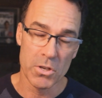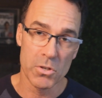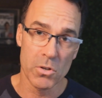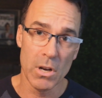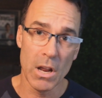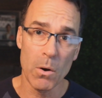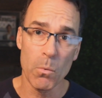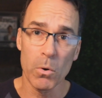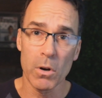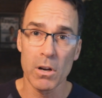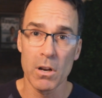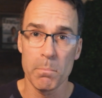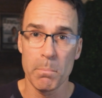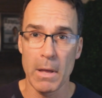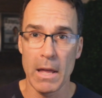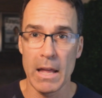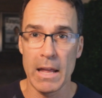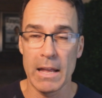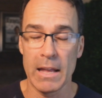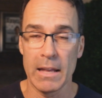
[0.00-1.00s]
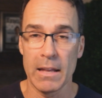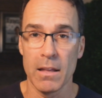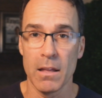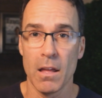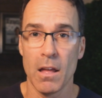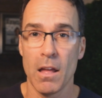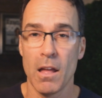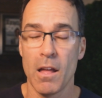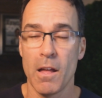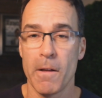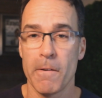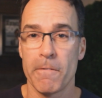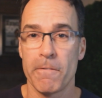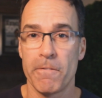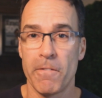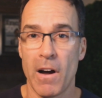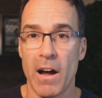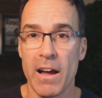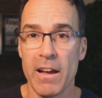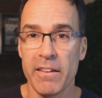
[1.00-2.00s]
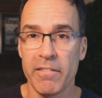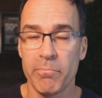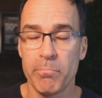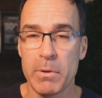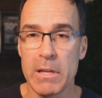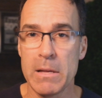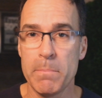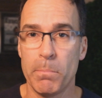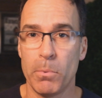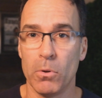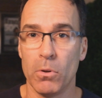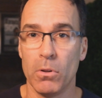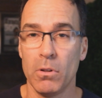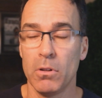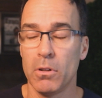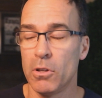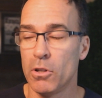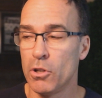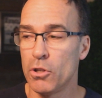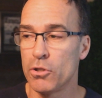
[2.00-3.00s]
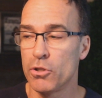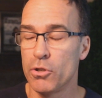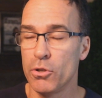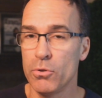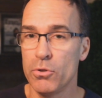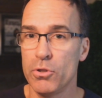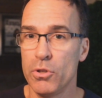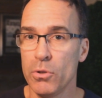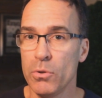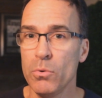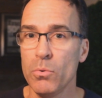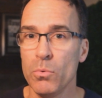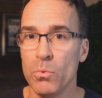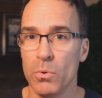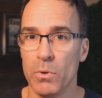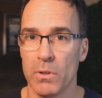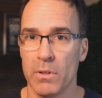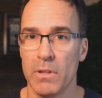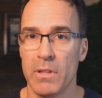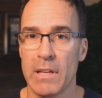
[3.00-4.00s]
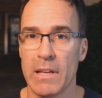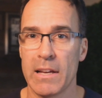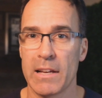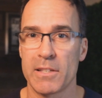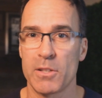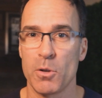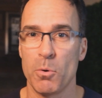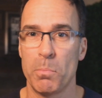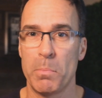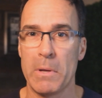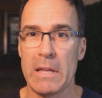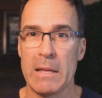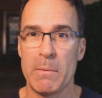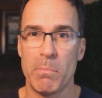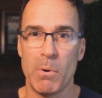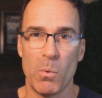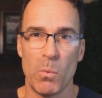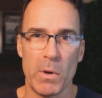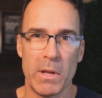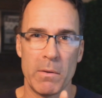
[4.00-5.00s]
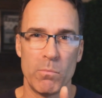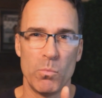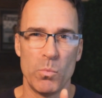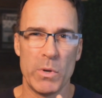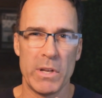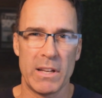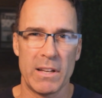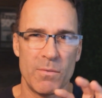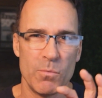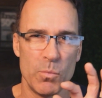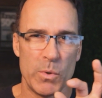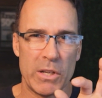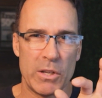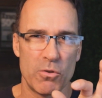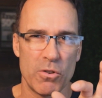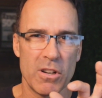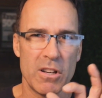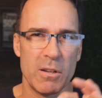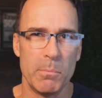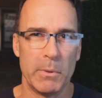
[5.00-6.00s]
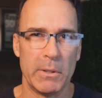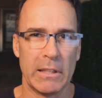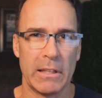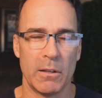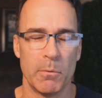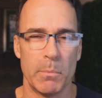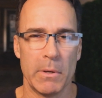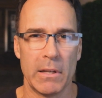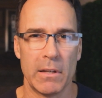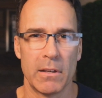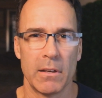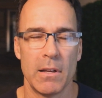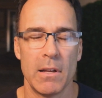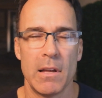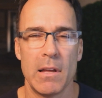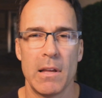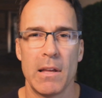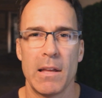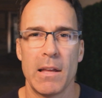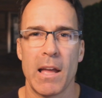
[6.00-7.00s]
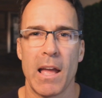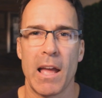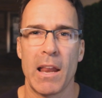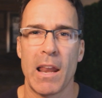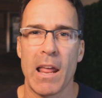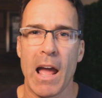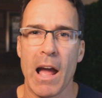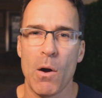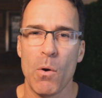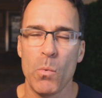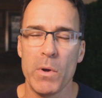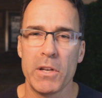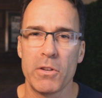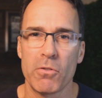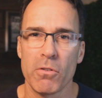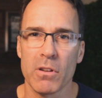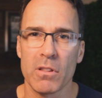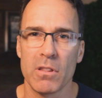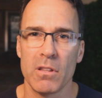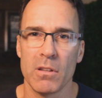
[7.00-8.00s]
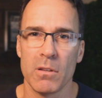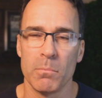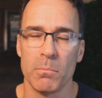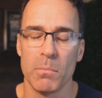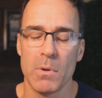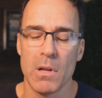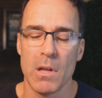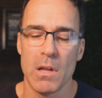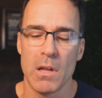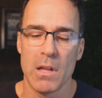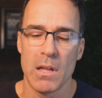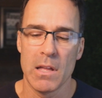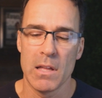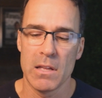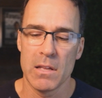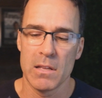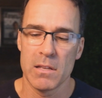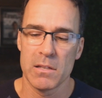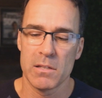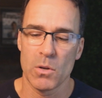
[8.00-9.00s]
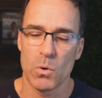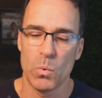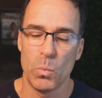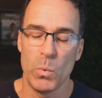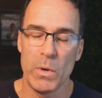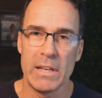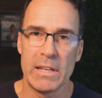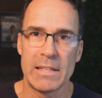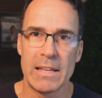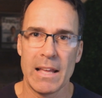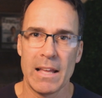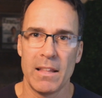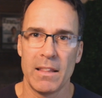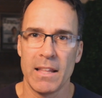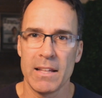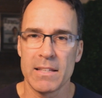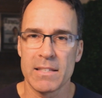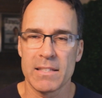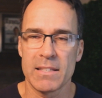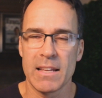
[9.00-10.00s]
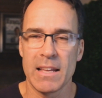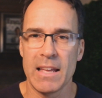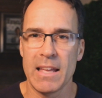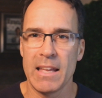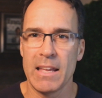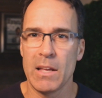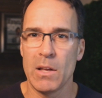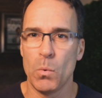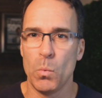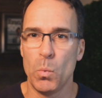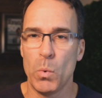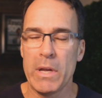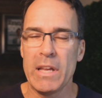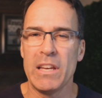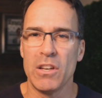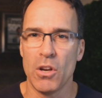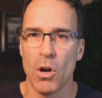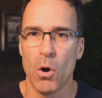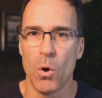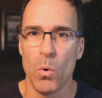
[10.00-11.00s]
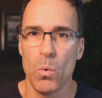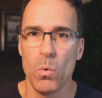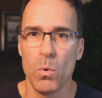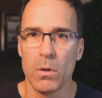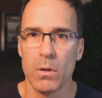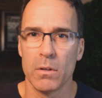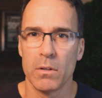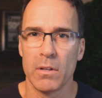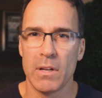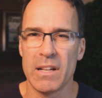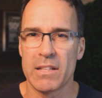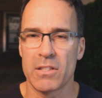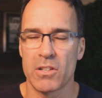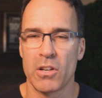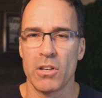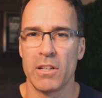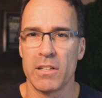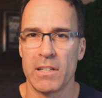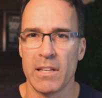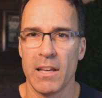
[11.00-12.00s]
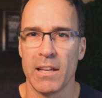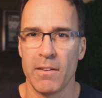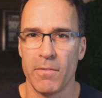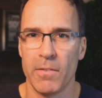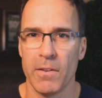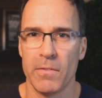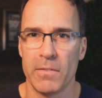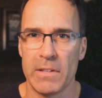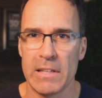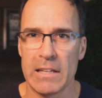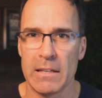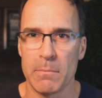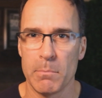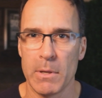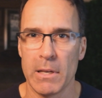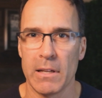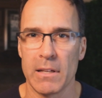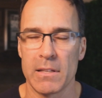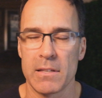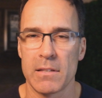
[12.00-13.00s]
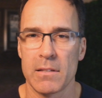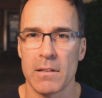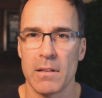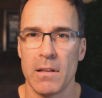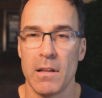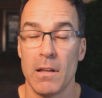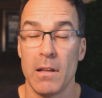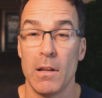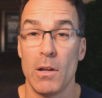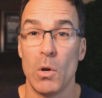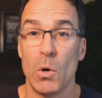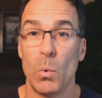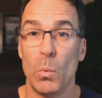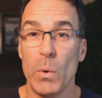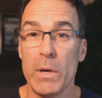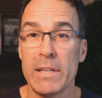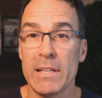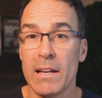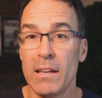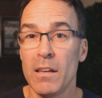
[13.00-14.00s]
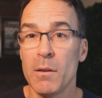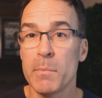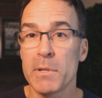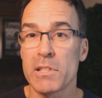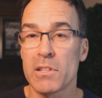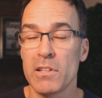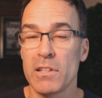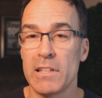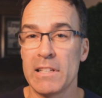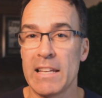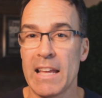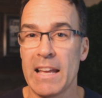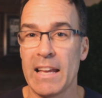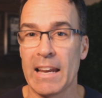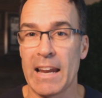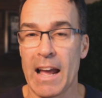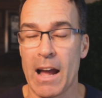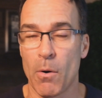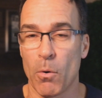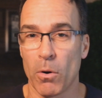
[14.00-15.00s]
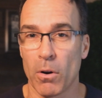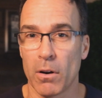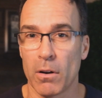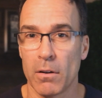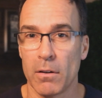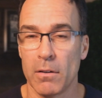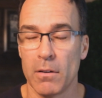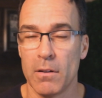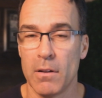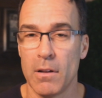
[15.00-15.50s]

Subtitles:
So now we're going to pay 5 people to do the SOP, but we trick them a little bit. And how we trick them is let's say we know it's going to take 15 minutes. We tell them it's going to take an hour.